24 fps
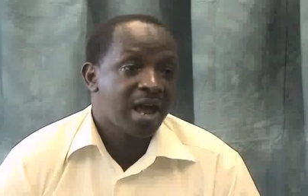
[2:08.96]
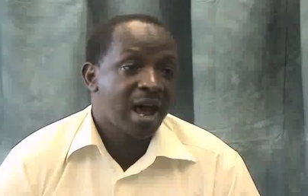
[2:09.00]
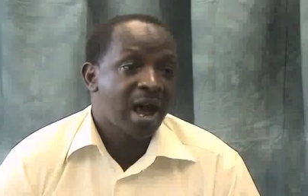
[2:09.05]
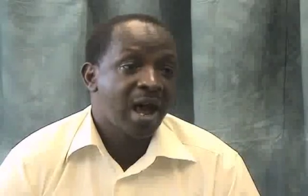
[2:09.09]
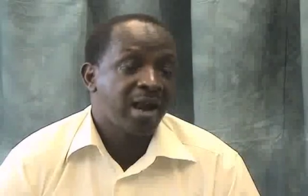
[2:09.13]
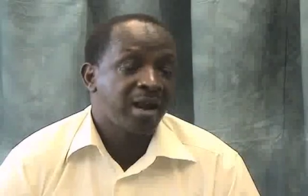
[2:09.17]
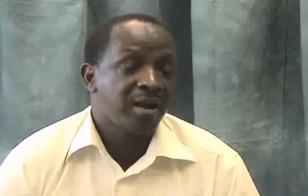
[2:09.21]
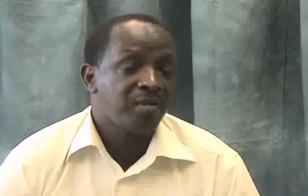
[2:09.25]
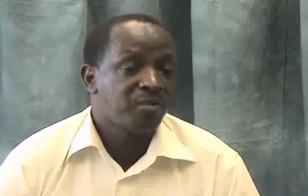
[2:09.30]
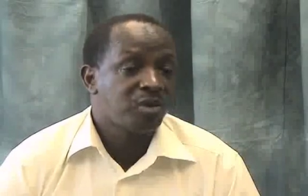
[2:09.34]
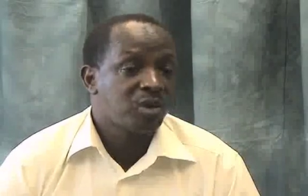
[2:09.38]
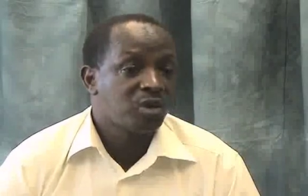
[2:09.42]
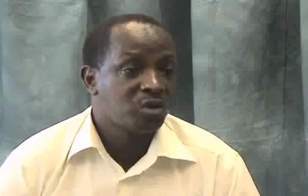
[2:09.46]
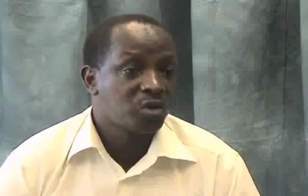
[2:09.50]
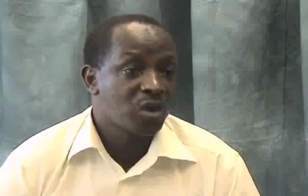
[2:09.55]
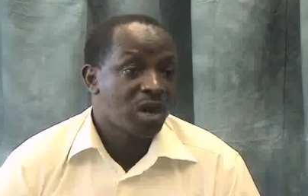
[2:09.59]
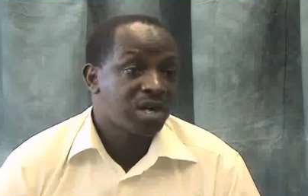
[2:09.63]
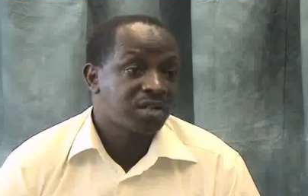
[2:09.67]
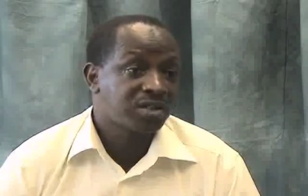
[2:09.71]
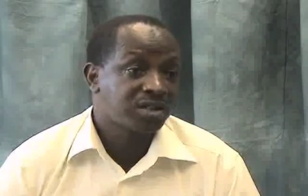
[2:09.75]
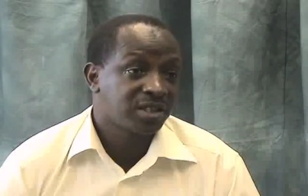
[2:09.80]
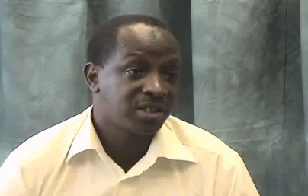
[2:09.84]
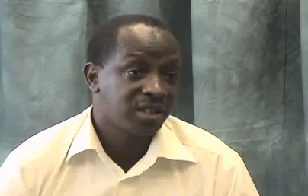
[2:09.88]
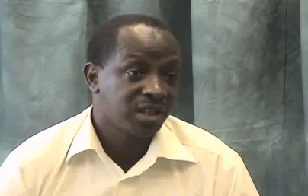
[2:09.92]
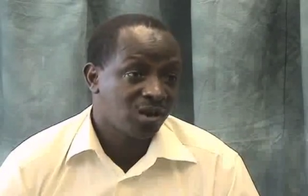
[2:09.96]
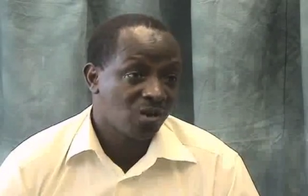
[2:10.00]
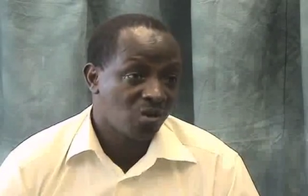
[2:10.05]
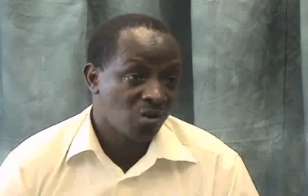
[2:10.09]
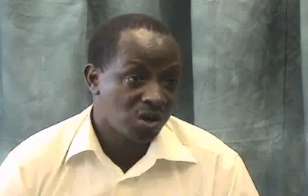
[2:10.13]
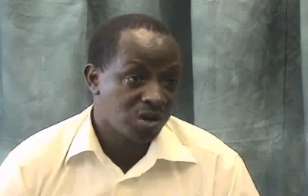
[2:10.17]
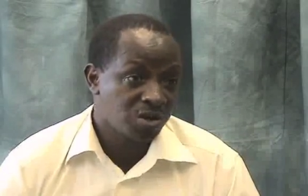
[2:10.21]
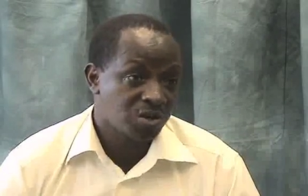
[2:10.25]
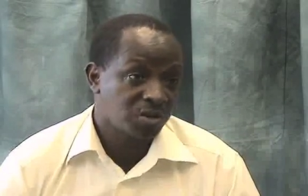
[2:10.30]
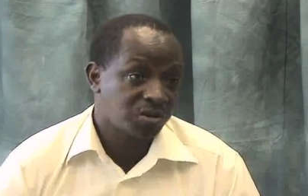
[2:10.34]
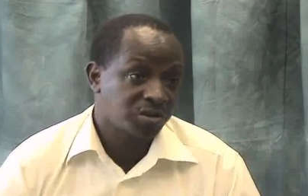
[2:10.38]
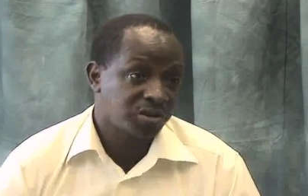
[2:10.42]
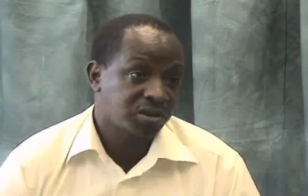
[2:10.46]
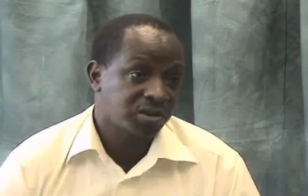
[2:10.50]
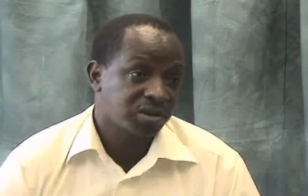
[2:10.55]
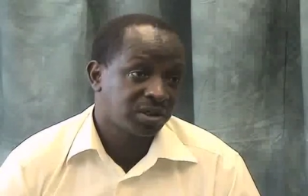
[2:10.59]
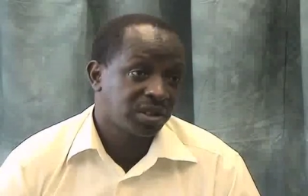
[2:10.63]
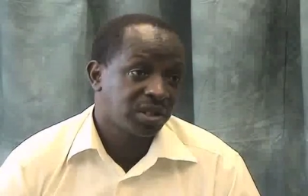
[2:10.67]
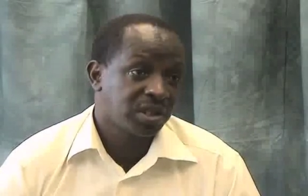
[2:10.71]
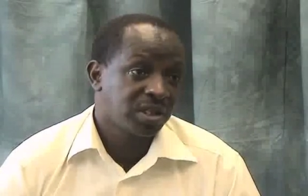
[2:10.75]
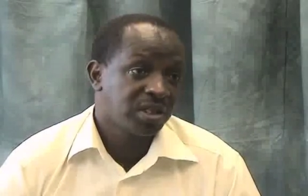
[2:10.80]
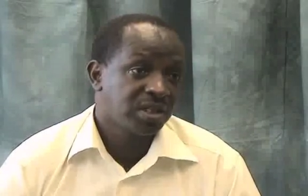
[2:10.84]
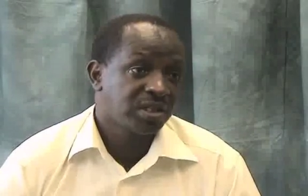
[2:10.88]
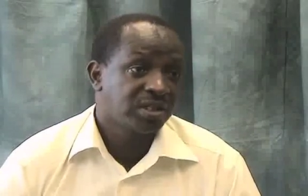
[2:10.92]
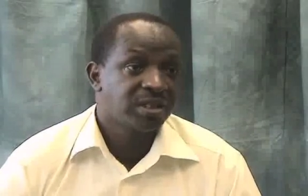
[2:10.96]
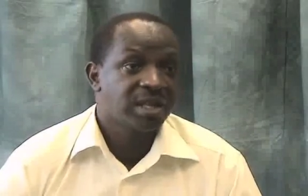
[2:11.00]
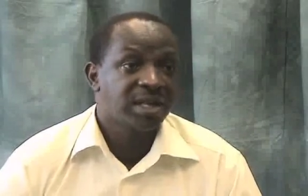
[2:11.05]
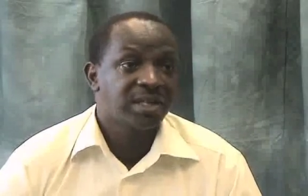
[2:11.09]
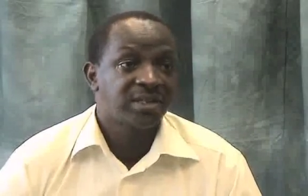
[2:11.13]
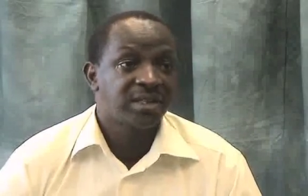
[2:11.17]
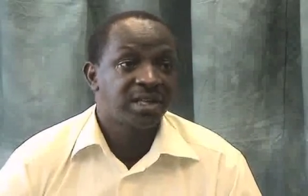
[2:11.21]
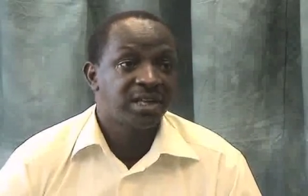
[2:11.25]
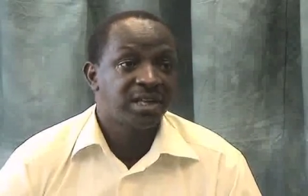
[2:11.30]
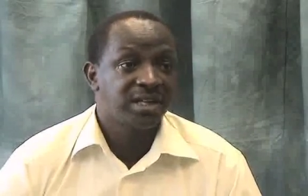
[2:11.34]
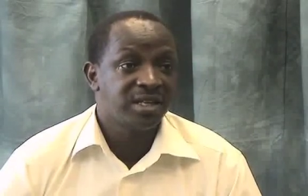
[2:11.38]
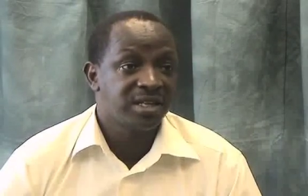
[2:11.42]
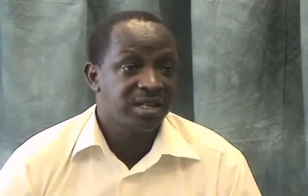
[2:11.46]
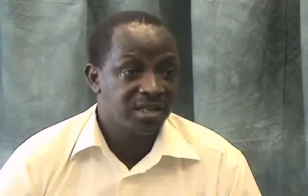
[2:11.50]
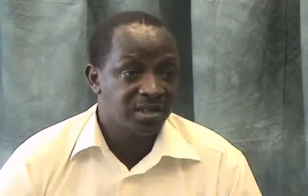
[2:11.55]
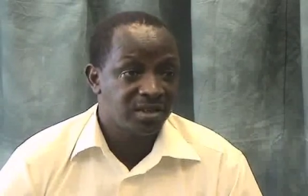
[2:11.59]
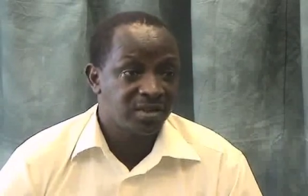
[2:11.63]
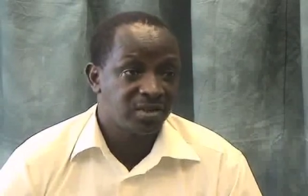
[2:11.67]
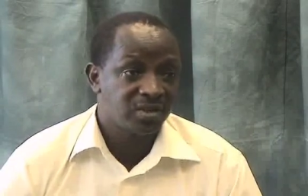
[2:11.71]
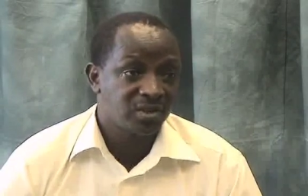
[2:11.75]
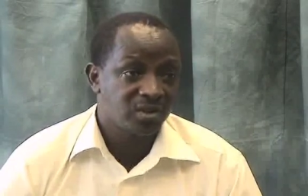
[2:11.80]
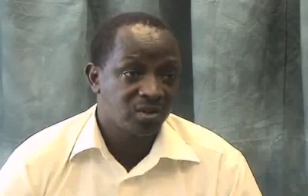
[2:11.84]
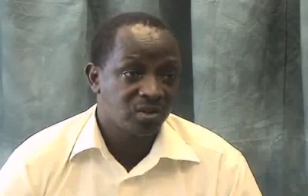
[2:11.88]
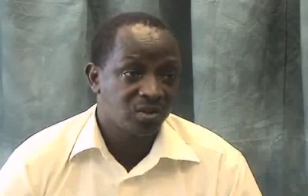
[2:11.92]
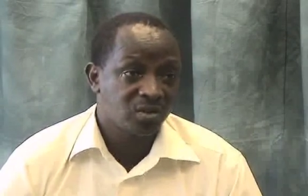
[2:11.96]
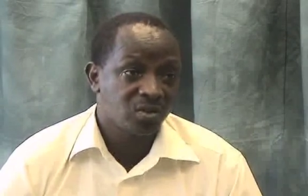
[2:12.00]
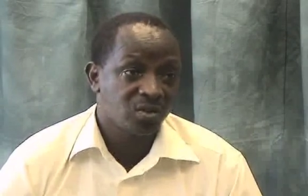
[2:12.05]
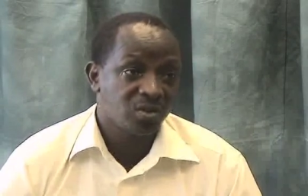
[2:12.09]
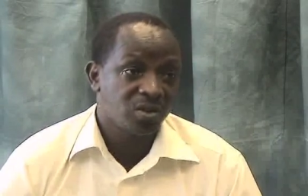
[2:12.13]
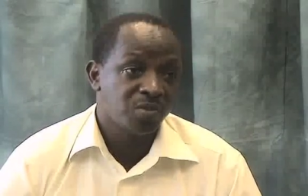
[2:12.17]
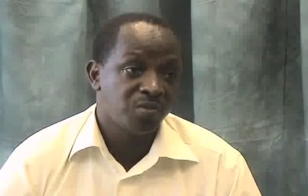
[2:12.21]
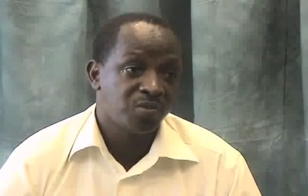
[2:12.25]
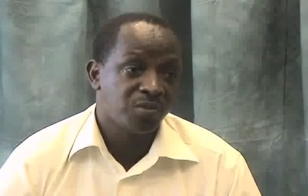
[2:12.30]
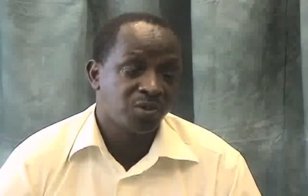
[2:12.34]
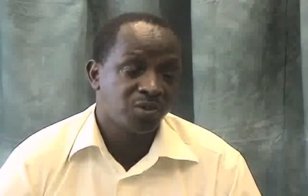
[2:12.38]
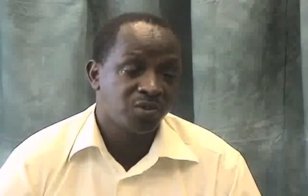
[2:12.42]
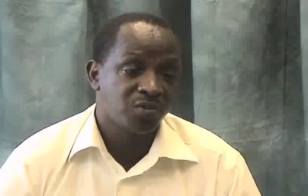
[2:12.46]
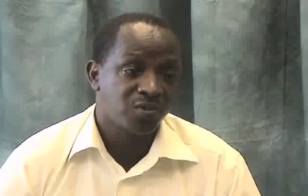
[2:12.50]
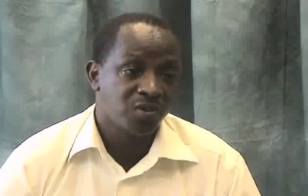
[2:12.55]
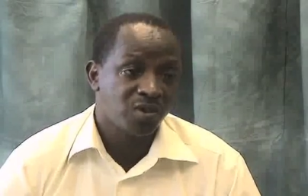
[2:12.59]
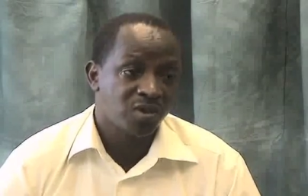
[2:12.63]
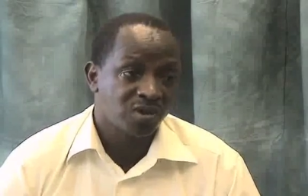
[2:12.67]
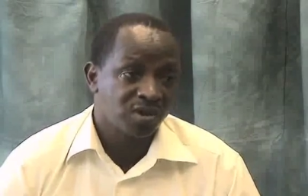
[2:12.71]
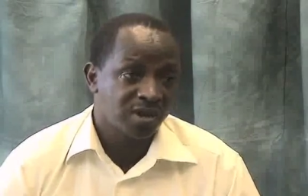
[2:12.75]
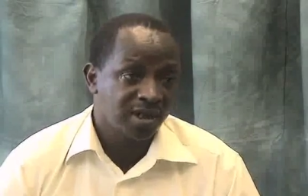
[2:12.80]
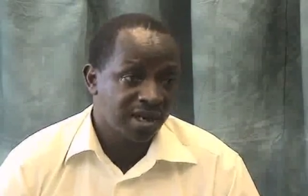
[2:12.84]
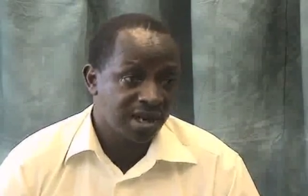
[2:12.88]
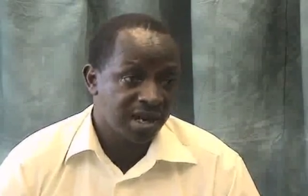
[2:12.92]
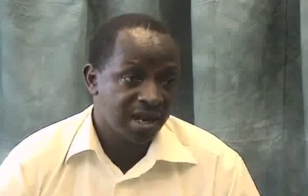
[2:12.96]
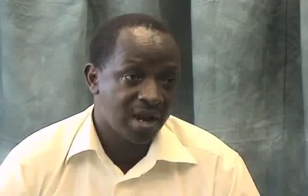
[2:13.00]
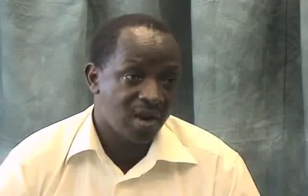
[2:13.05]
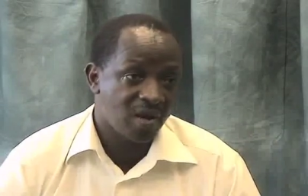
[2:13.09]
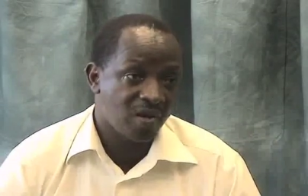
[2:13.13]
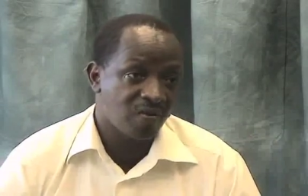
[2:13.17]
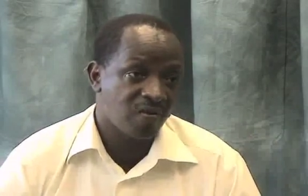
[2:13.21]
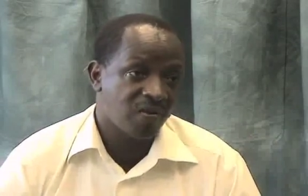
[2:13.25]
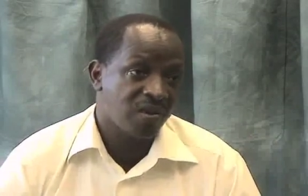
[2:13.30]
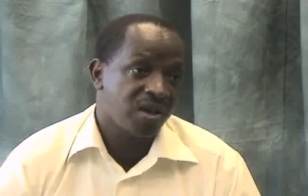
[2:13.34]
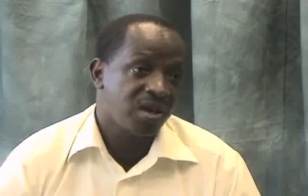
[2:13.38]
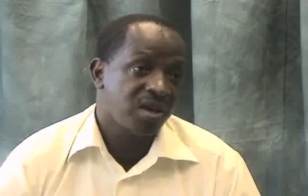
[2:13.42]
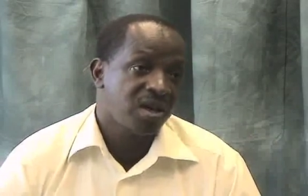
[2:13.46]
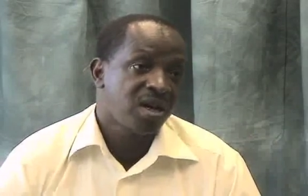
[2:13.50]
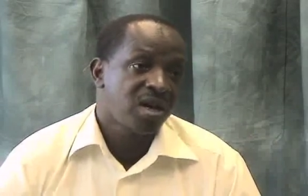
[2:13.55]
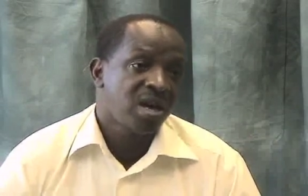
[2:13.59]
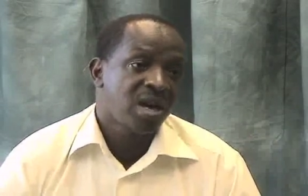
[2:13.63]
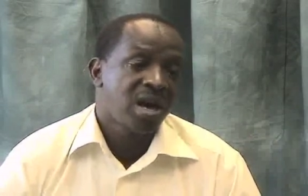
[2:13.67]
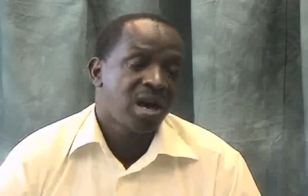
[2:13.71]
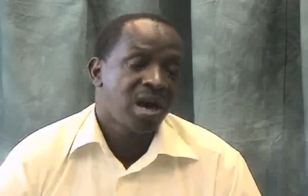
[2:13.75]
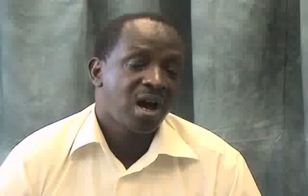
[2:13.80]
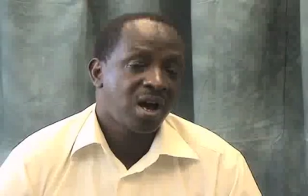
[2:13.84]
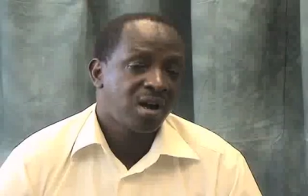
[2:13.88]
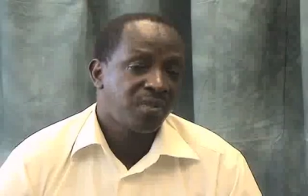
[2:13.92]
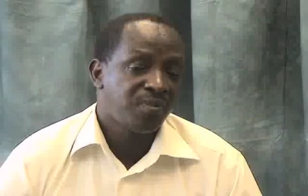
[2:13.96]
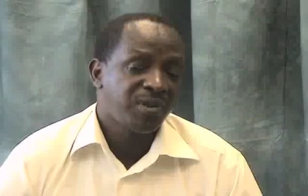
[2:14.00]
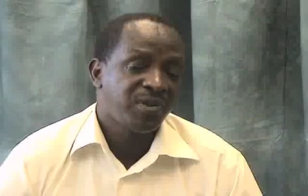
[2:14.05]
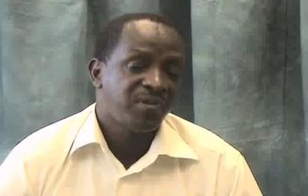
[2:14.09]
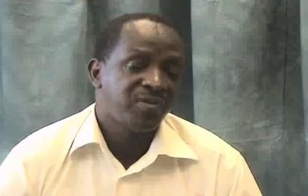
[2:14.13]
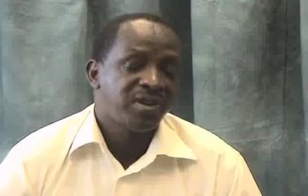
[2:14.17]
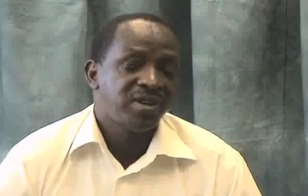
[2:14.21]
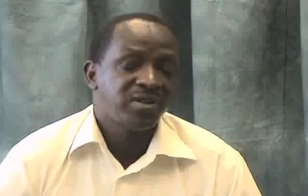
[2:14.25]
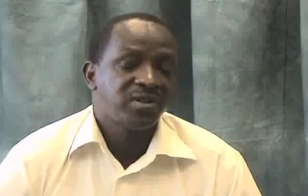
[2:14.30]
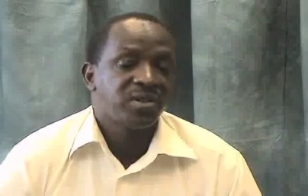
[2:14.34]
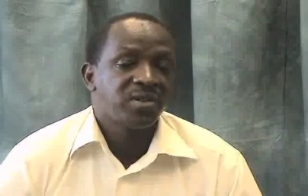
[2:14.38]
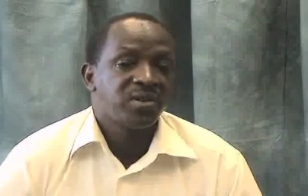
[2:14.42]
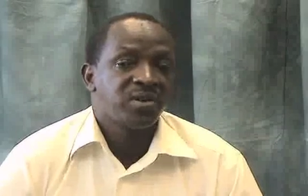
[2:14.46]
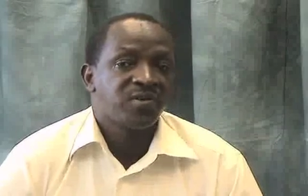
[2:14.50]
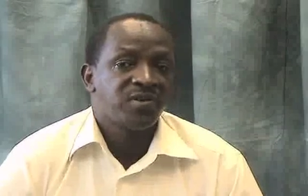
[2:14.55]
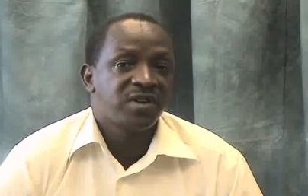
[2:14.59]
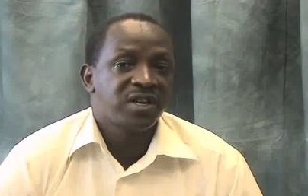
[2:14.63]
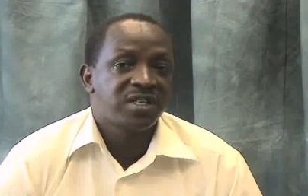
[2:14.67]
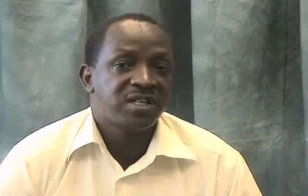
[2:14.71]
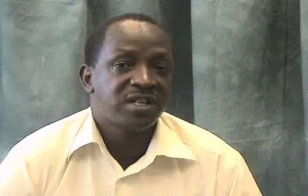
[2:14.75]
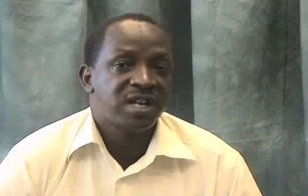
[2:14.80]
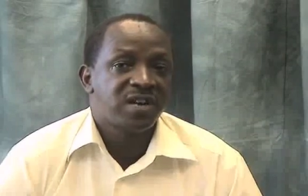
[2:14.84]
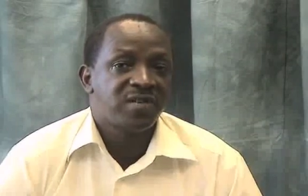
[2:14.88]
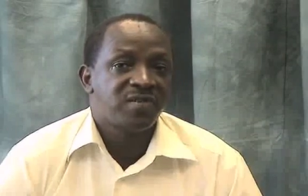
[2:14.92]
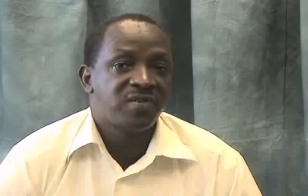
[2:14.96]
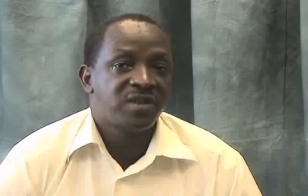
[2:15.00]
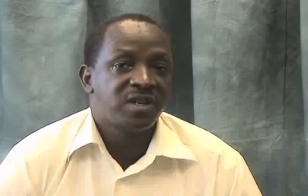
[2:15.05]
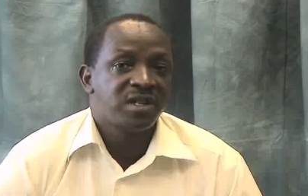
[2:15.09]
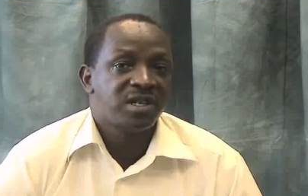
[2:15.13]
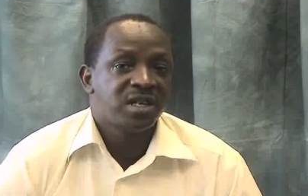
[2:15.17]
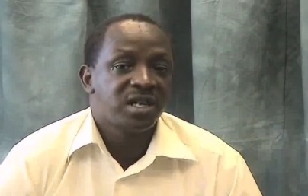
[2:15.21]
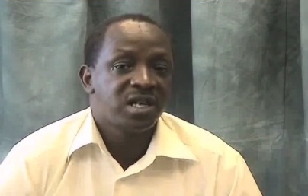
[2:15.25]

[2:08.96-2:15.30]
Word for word: are able to answer the questions that they need to improve on care of and prevention of HIV.